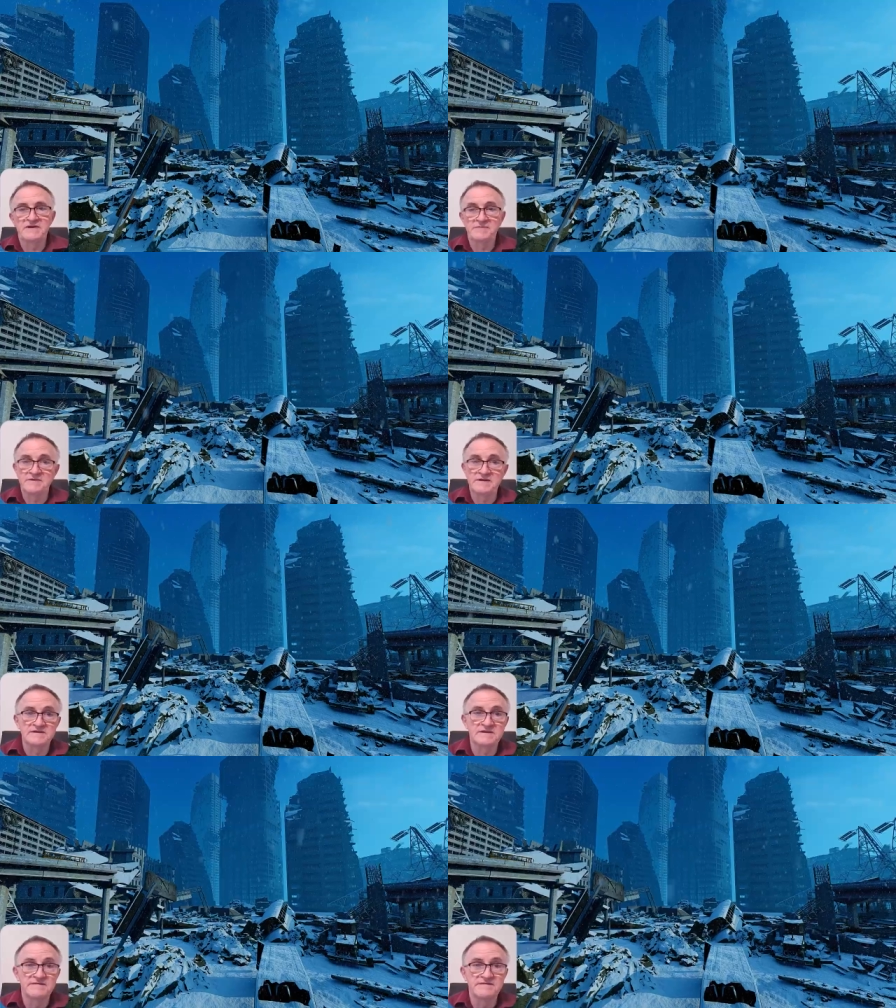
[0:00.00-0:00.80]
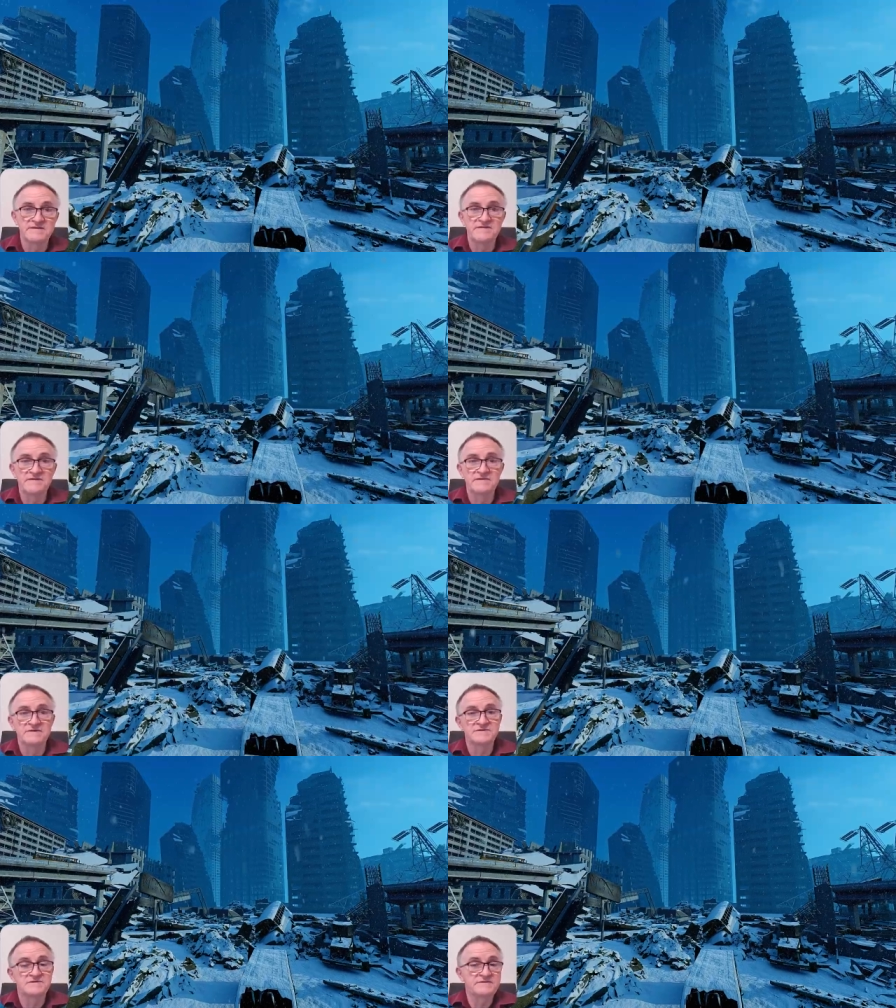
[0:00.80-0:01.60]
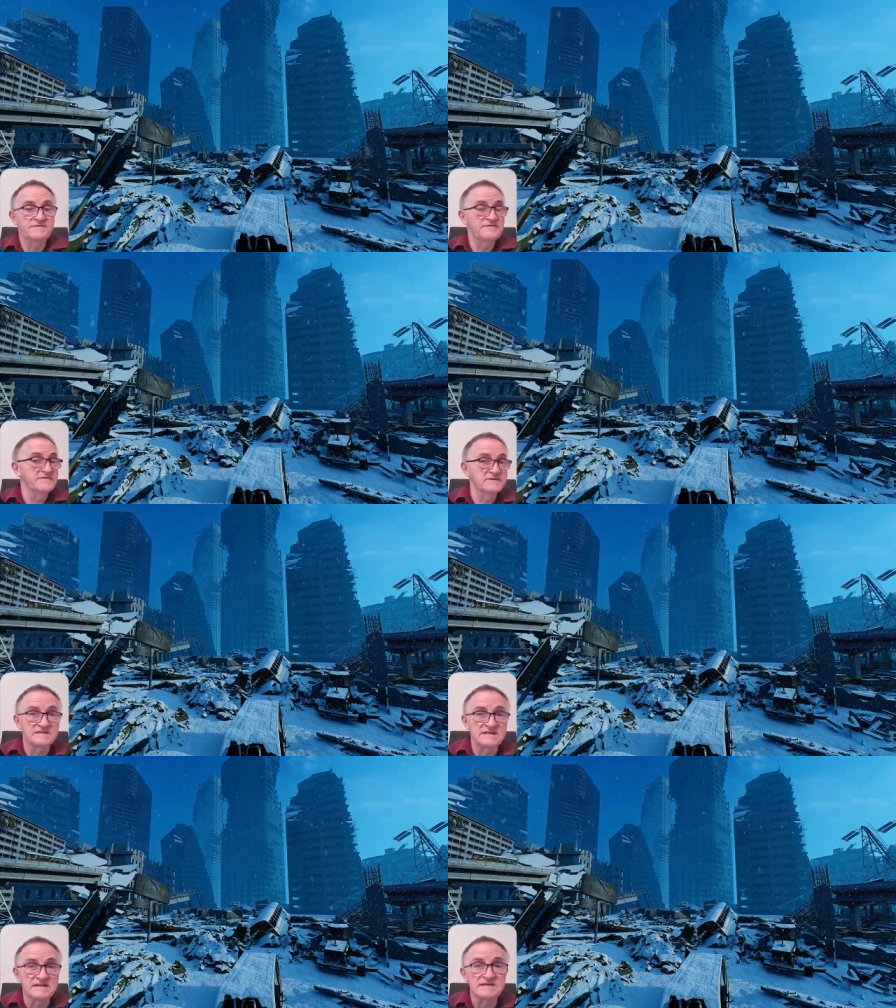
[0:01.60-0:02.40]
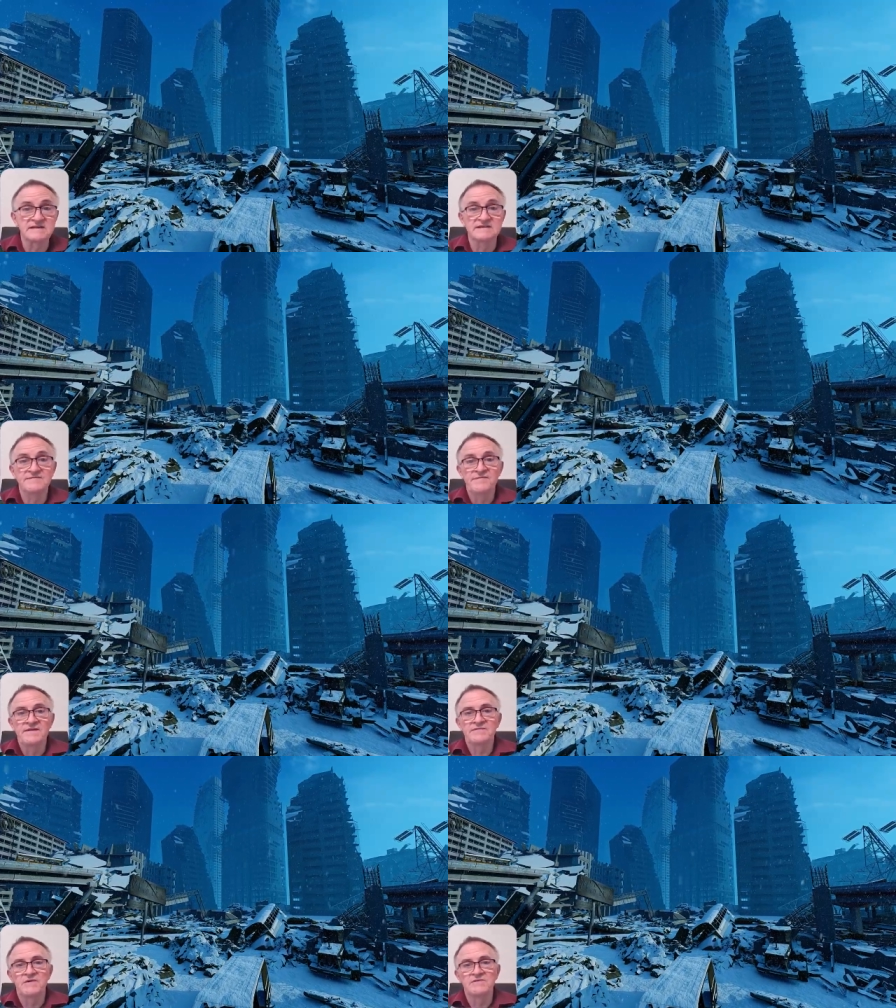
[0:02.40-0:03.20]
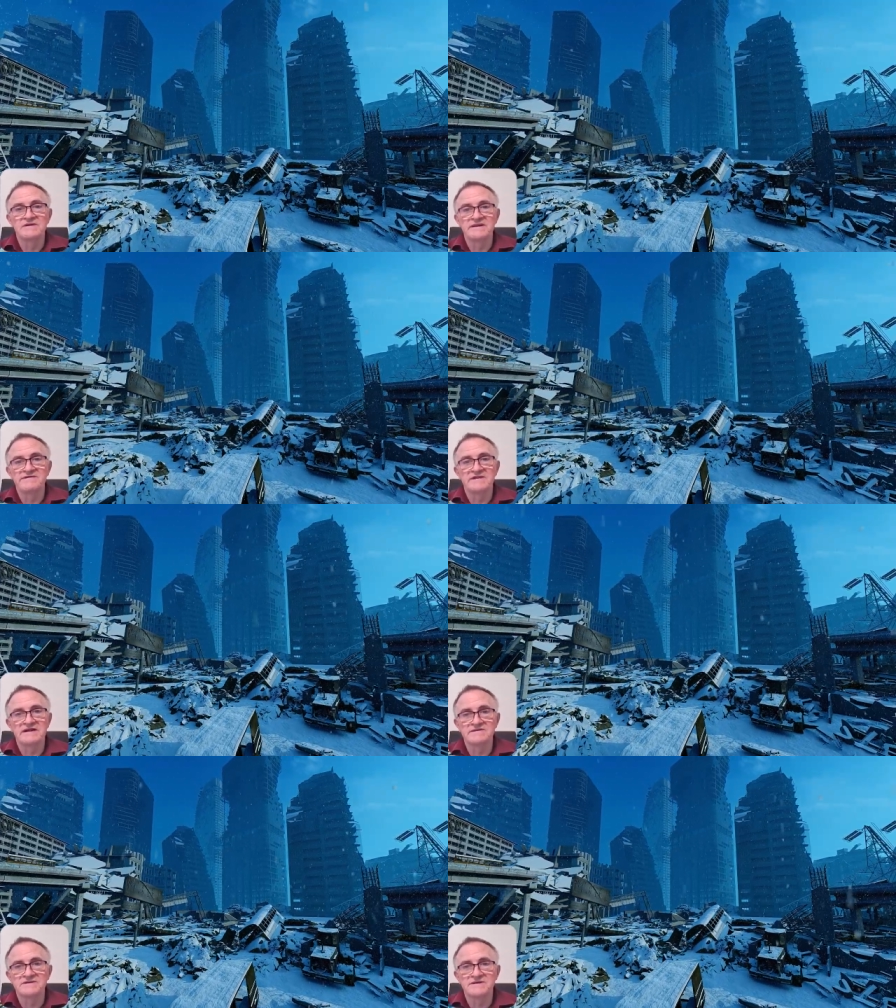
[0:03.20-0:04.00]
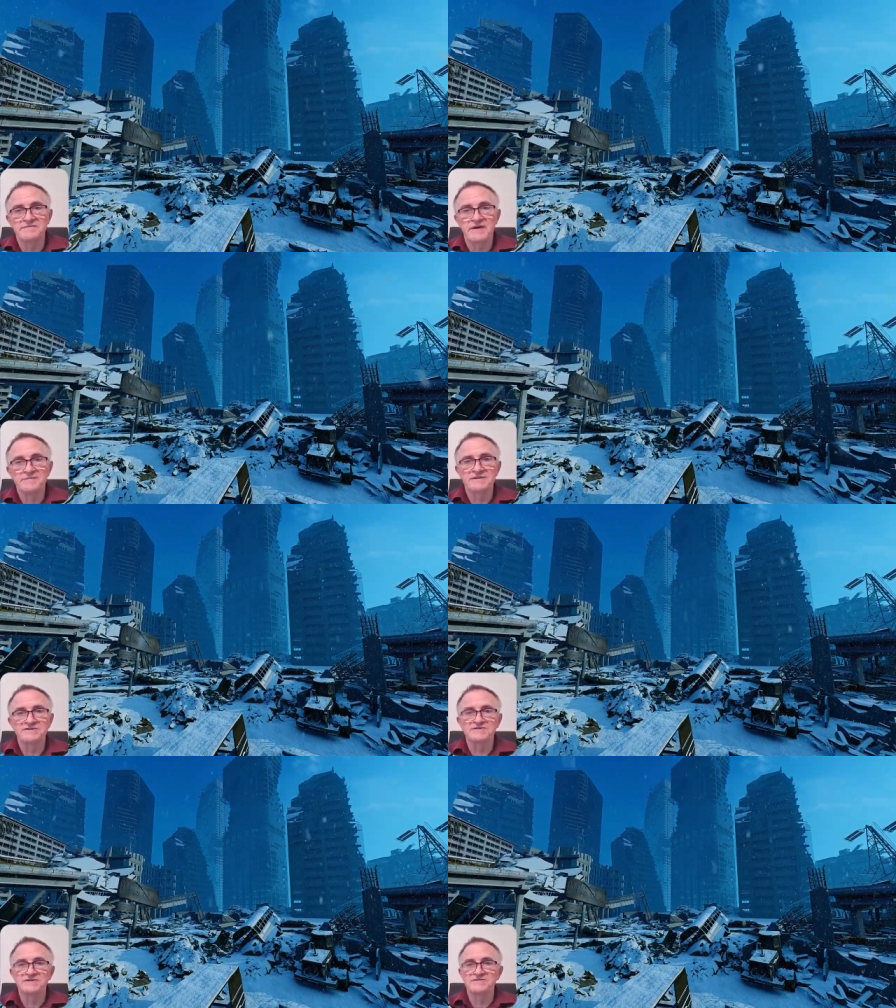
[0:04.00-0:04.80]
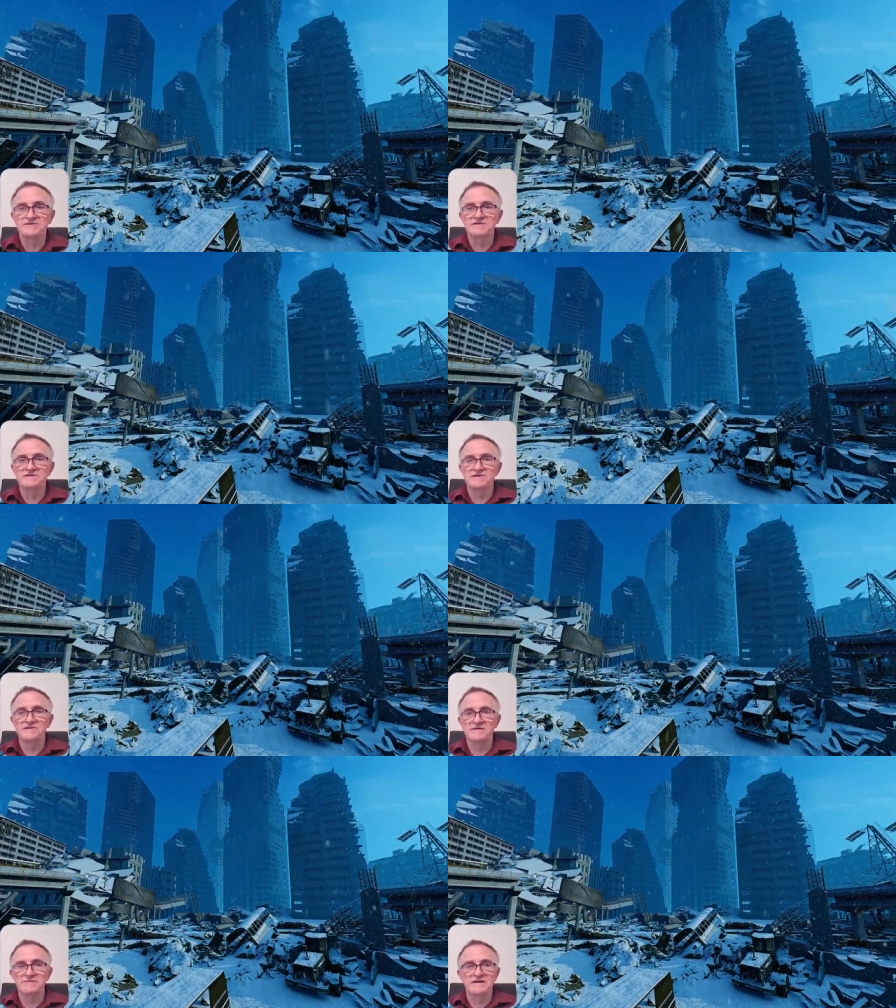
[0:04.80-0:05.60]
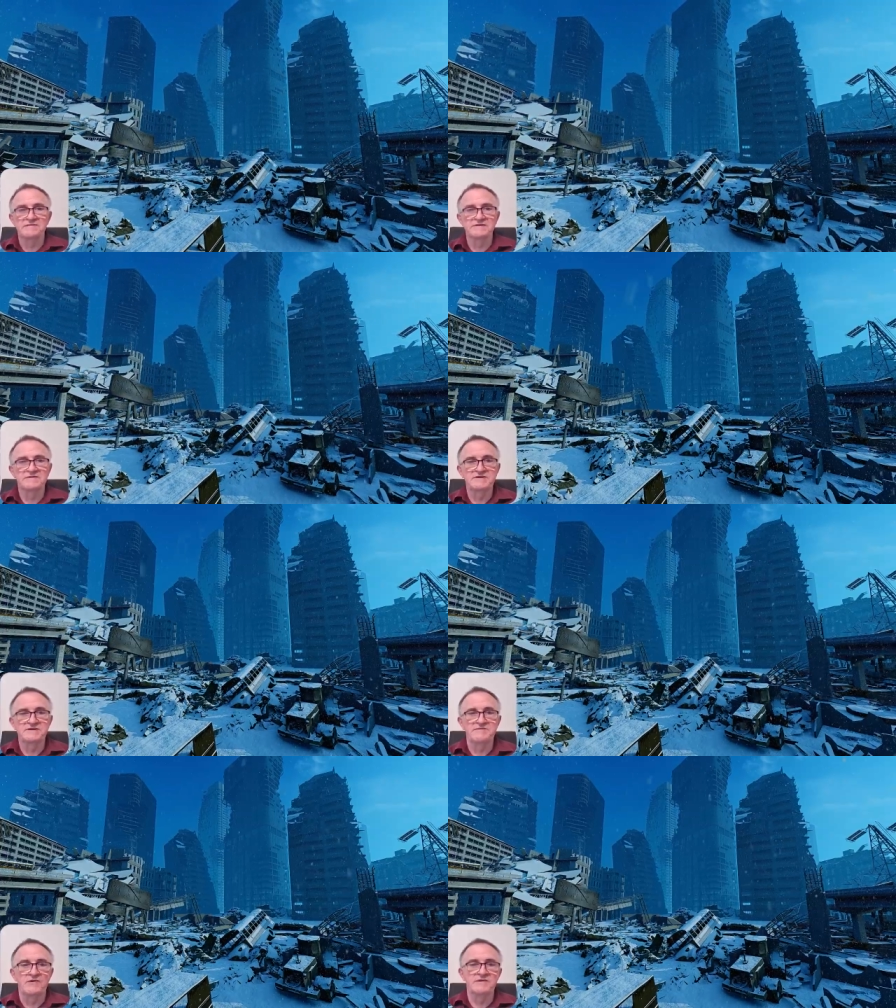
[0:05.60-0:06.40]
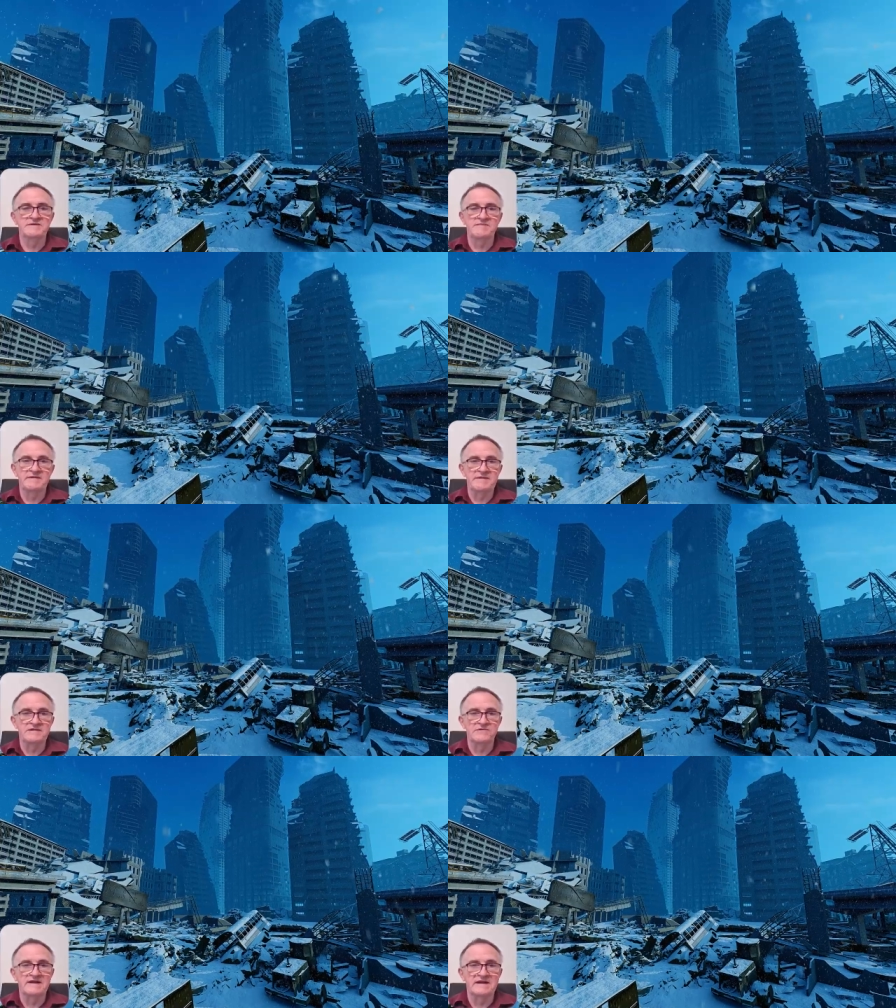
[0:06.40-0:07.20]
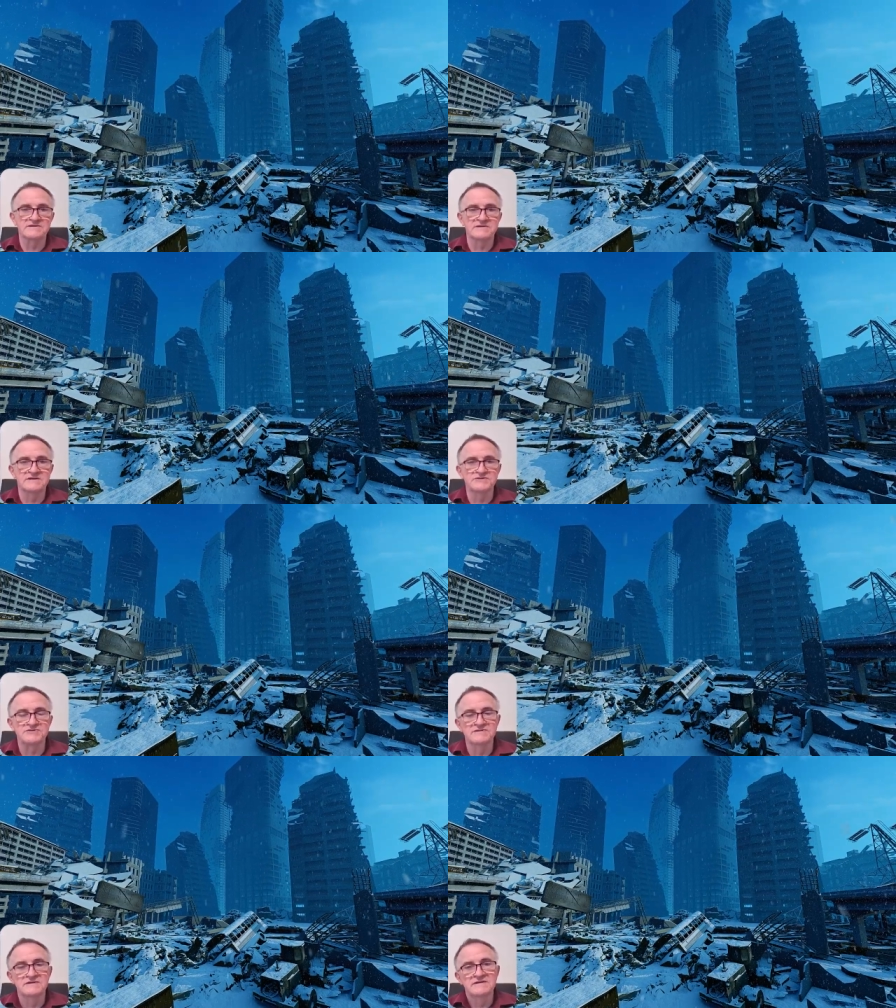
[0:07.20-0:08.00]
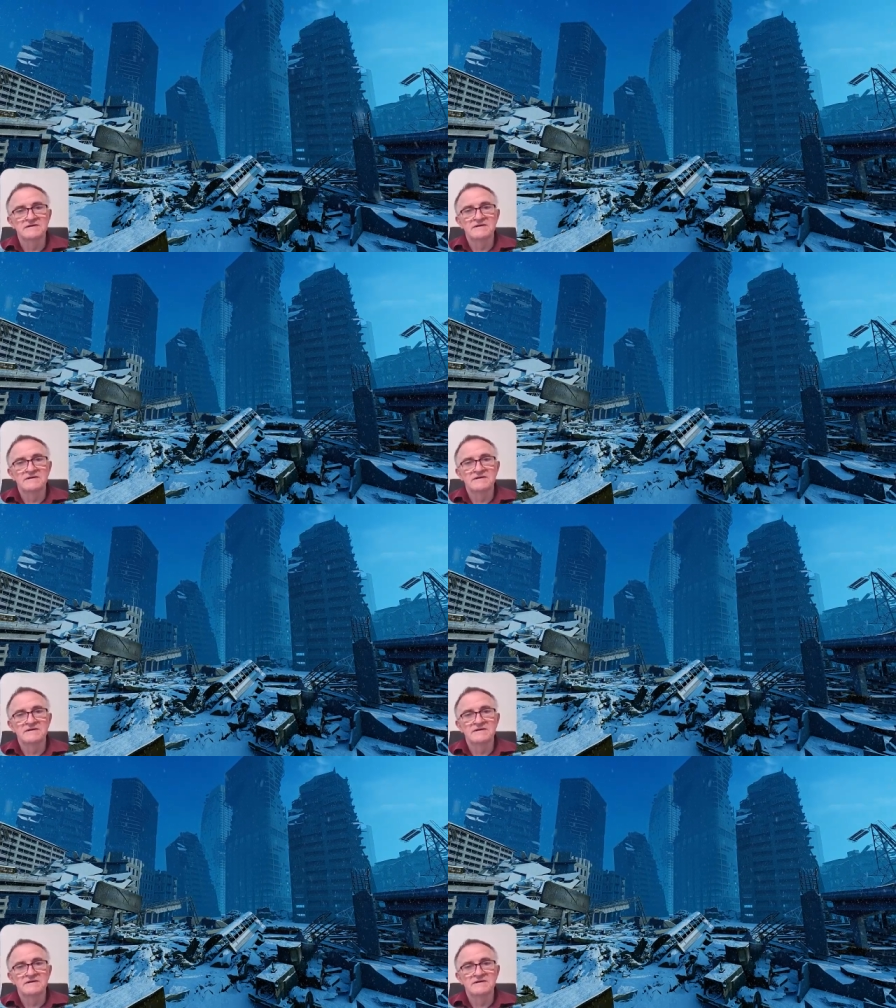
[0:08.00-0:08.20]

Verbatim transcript: very pronounced in the first few years or even the first decade, but will level out as the population decreases to a number able to be supported by manual agriculture